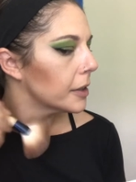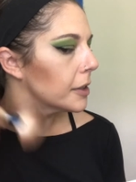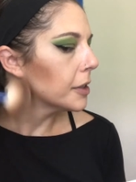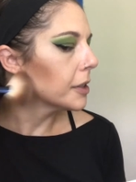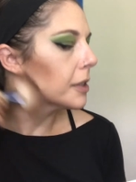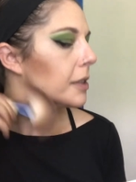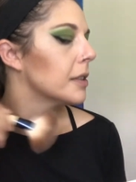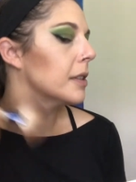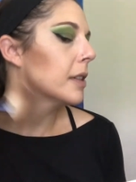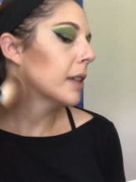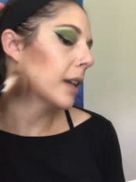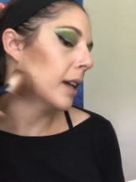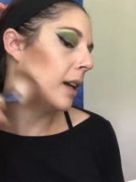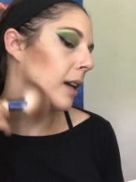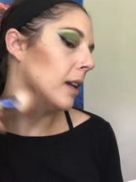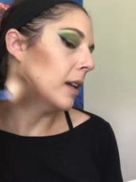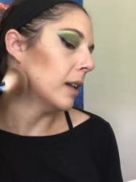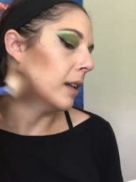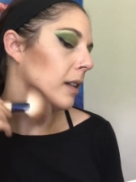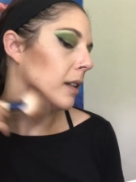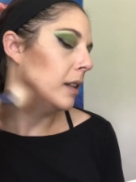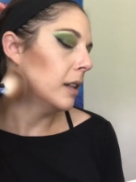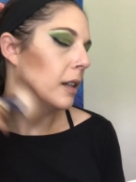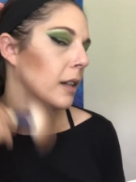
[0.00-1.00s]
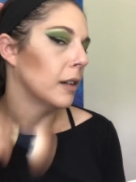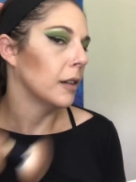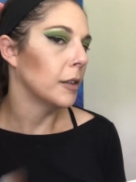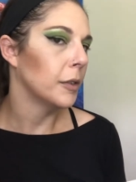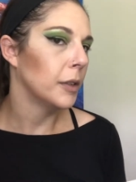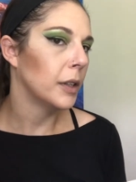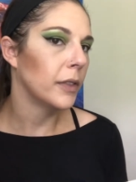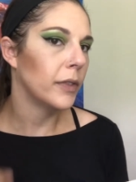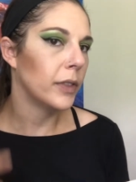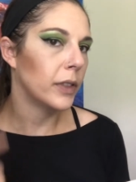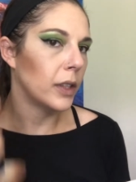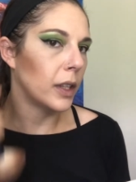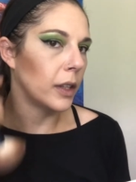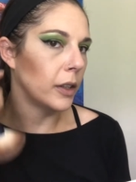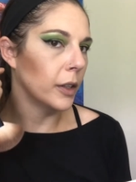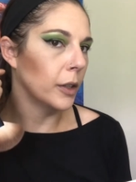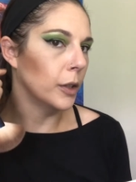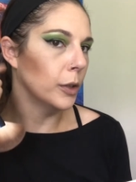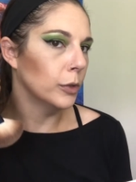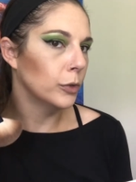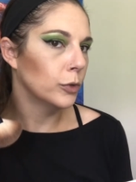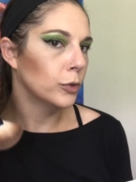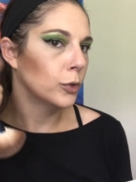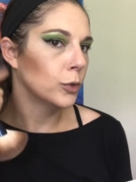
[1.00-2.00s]
just to kind of, you know, give it the little
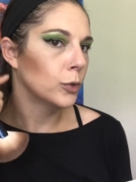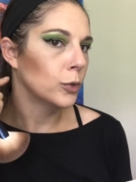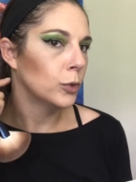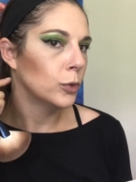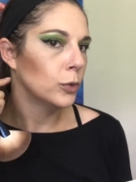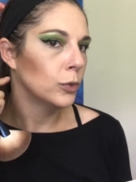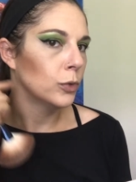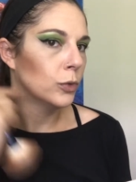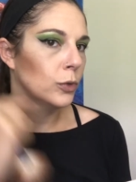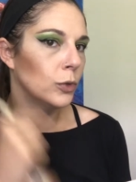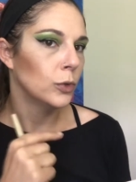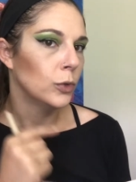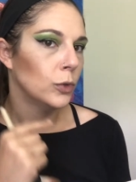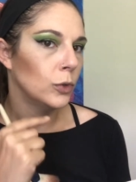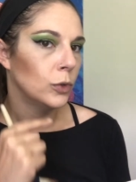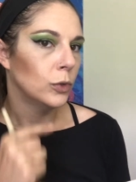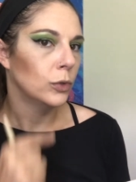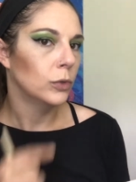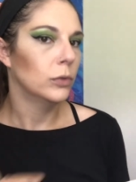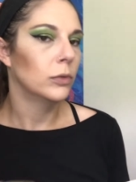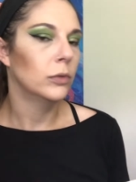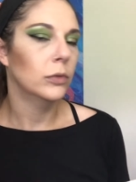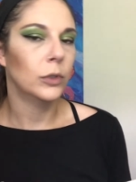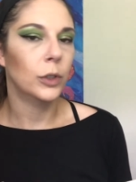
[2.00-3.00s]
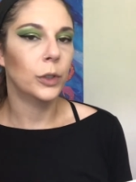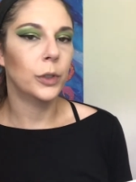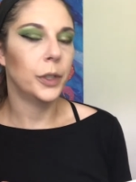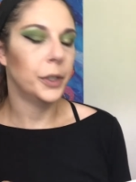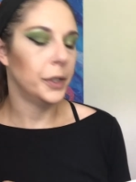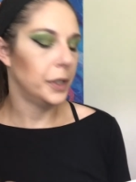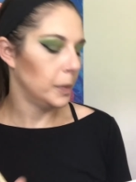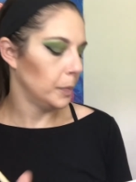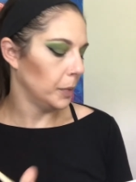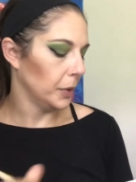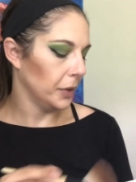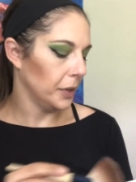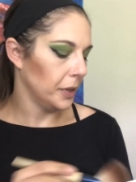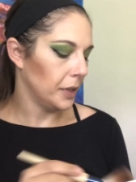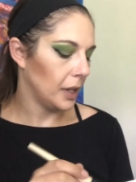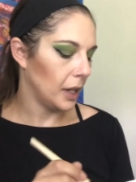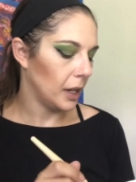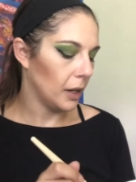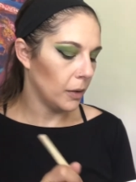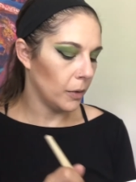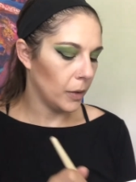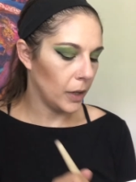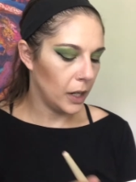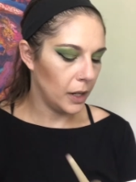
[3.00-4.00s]
crisp little thing
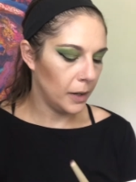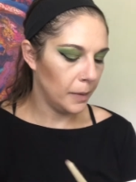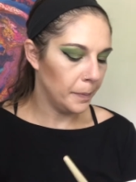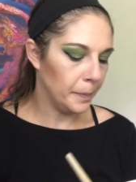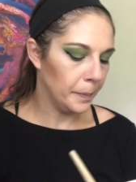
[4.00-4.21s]
going on.